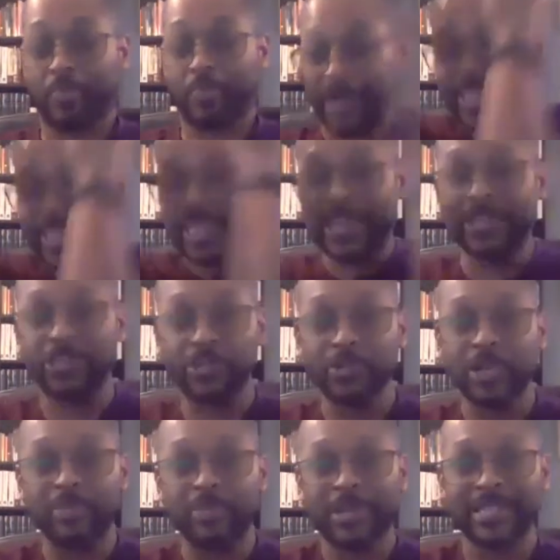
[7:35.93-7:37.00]
But I can't do
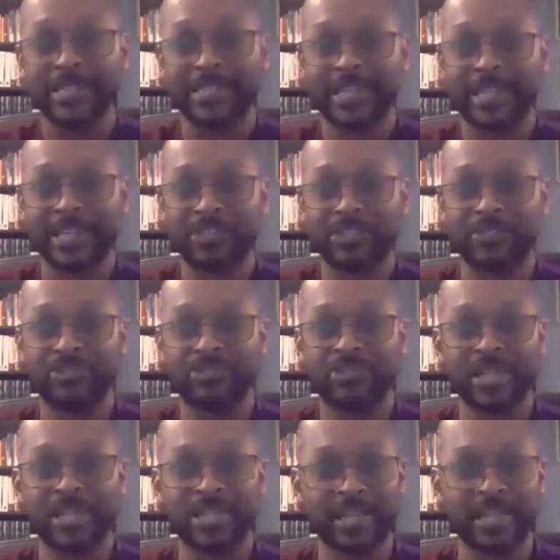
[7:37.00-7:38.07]
it because the texts are
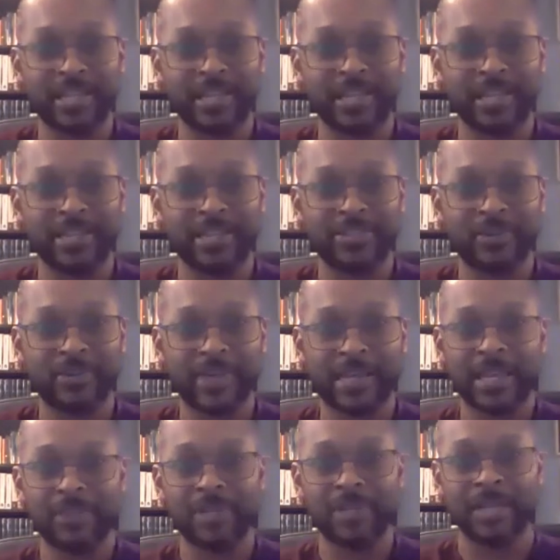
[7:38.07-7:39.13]
untranslated. And so if I
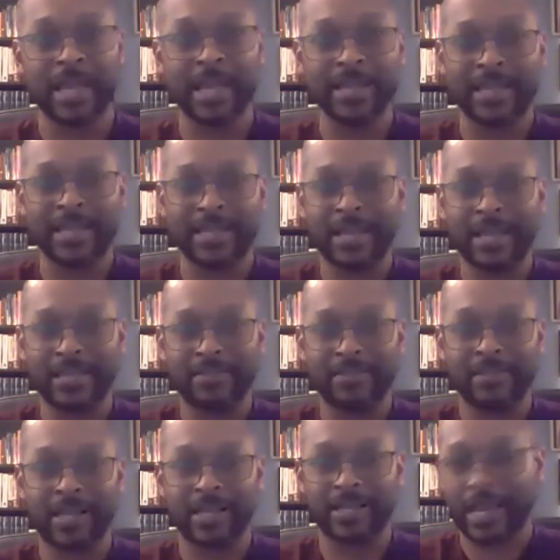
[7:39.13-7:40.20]
can't read Latin, I
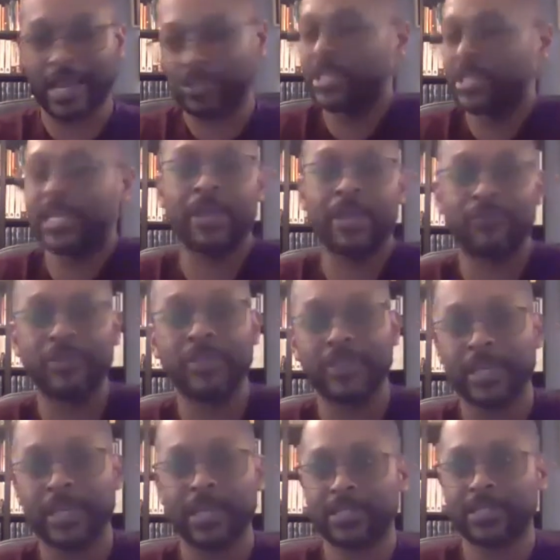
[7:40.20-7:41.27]
actually can't read the
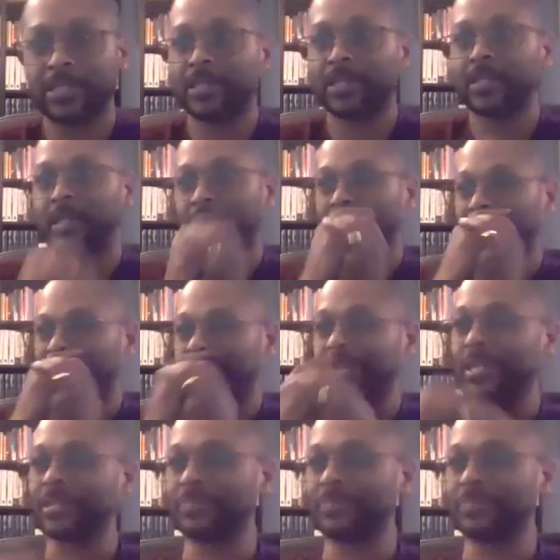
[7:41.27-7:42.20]
text that I want to study.